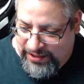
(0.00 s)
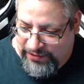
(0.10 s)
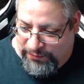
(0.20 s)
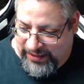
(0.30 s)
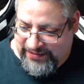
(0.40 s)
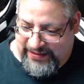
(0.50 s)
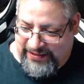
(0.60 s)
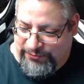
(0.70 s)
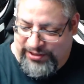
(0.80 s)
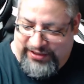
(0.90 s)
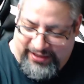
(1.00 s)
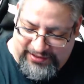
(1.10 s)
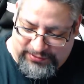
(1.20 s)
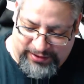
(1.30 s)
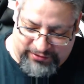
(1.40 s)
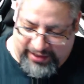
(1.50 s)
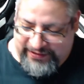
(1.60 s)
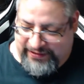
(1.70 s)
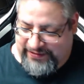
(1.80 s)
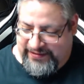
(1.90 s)
resin, when you're going to switch
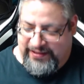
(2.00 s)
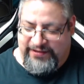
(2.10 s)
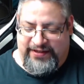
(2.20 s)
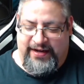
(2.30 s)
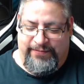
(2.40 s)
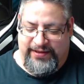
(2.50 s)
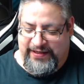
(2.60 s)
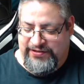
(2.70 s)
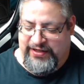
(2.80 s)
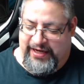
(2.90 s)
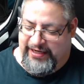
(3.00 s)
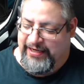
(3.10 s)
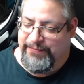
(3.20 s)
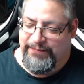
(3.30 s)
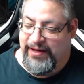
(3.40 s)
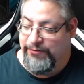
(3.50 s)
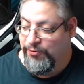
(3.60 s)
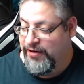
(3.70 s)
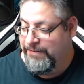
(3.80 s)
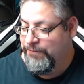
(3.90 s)
resins, there's a couple of things you got to keep in mind.
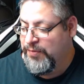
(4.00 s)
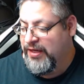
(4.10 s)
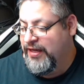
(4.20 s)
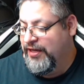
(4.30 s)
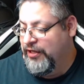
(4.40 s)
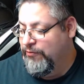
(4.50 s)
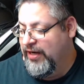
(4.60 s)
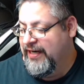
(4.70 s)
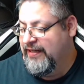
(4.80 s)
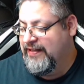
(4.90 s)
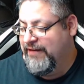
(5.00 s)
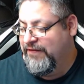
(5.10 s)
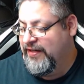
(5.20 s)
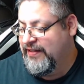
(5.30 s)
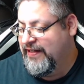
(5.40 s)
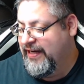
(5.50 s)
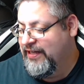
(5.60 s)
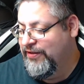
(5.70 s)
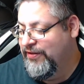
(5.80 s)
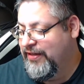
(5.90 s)
One, you want to definitely take
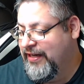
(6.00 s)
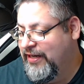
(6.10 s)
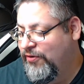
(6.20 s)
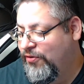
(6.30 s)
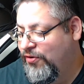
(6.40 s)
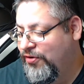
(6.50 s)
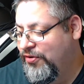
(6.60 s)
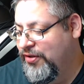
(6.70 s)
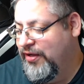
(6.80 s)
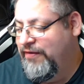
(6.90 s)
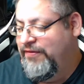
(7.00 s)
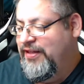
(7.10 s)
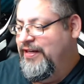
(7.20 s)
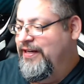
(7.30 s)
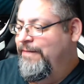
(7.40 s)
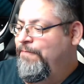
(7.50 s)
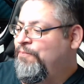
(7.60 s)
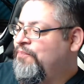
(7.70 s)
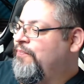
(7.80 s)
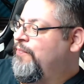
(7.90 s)
a look at all of the
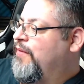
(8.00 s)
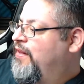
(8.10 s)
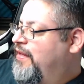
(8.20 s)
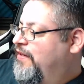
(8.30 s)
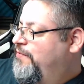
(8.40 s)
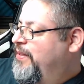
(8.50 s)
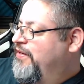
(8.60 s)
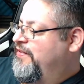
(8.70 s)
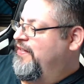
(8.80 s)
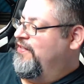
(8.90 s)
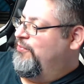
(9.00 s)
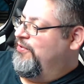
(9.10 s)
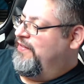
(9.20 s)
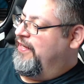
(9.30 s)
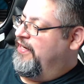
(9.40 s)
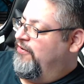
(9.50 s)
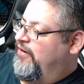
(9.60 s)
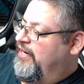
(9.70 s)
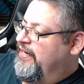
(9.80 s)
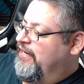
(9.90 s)
things, because this will tell you
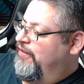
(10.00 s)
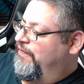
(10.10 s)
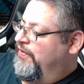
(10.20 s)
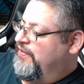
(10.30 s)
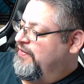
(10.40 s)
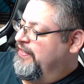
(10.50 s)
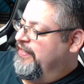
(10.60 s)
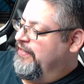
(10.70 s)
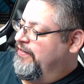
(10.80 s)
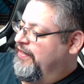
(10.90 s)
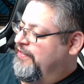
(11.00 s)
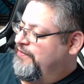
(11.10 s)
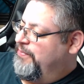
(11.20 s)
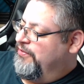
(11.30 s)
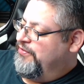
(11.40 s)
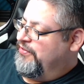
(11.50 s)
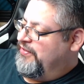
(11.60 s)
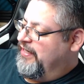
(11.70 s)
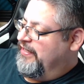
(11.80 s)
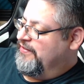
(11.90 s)
right now the first layer exposure
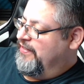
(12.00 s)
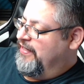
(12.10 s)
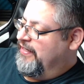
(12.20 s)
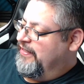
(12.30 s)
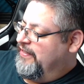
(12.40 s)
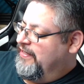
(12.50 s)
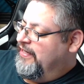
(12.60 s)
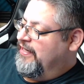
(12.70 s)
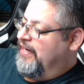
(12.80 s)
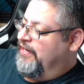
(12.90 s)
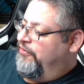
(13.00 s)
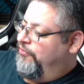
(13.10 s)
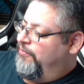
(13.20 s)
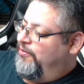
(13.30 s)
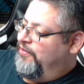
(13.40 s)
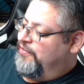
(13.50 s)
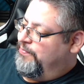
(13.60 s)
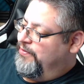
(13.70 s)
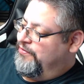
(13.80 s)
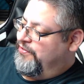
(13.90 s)
settings on it and the normal
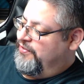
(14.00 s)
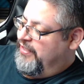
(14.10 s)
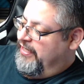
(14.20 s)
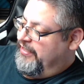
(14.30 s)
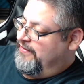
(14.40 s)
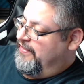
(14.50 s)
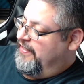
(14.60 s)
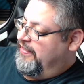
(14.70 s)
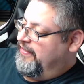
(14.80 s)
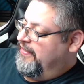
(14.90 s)
exposure settings on it.